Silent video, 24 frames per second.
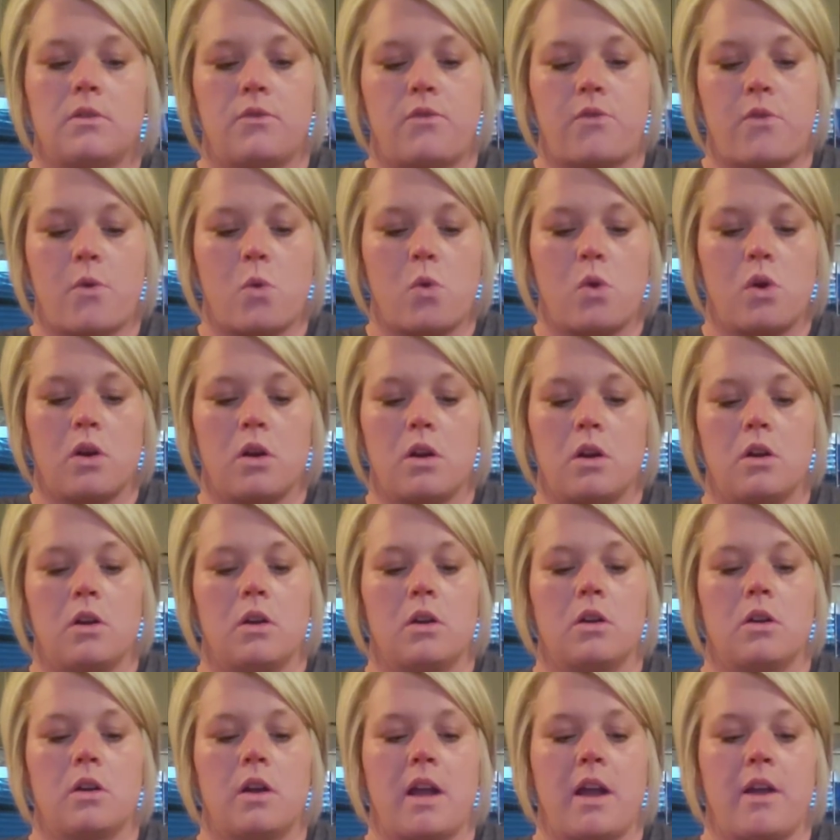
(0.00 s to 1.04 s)

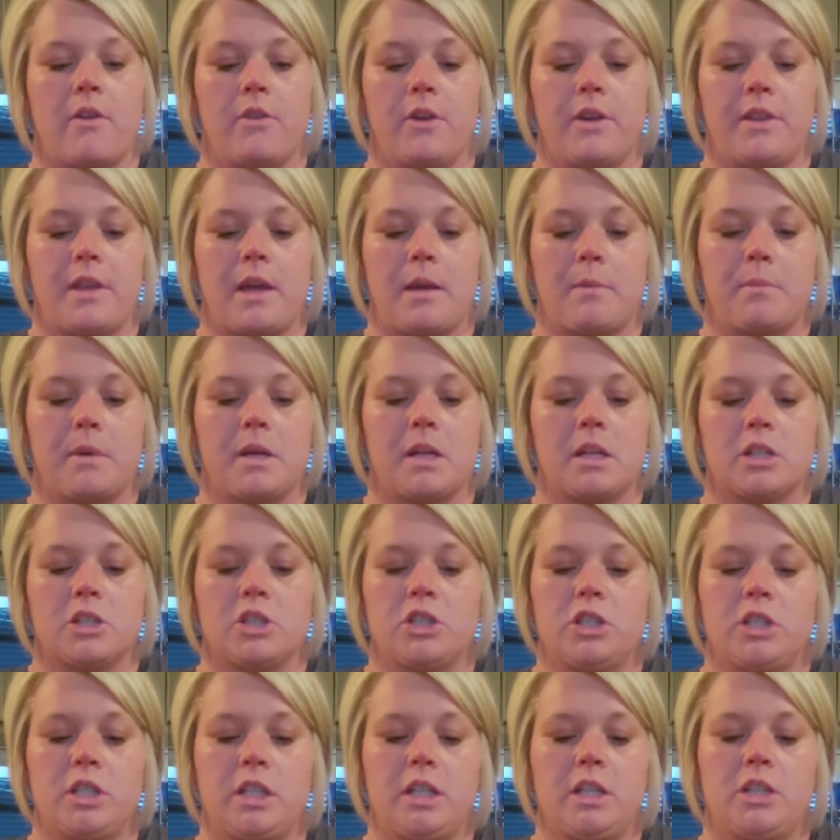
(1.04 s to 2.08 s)
for everything, because
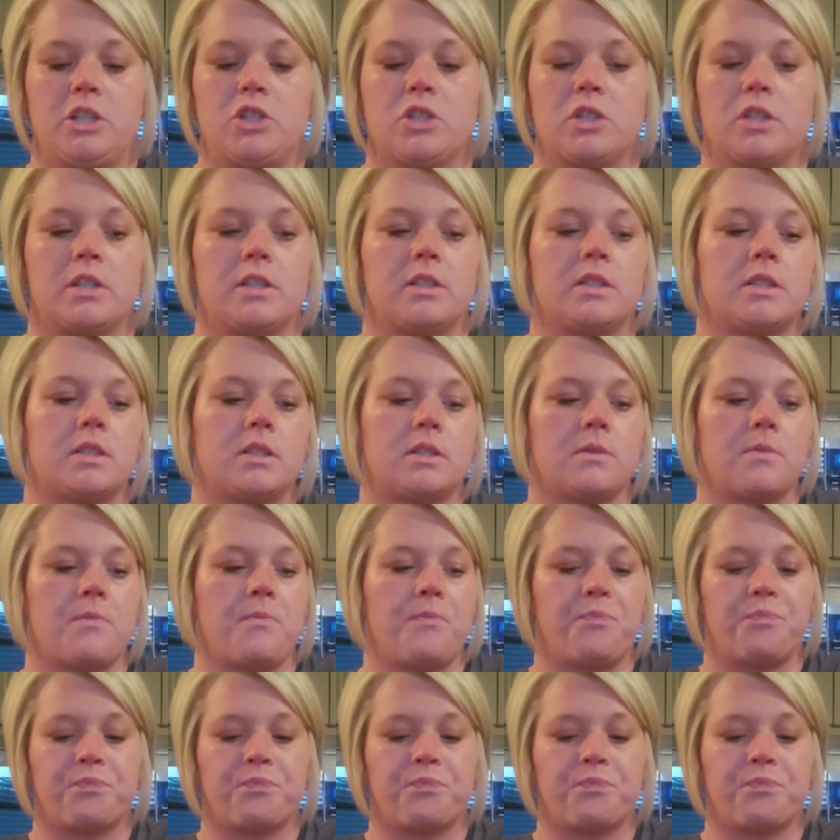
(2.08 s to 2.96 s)
she was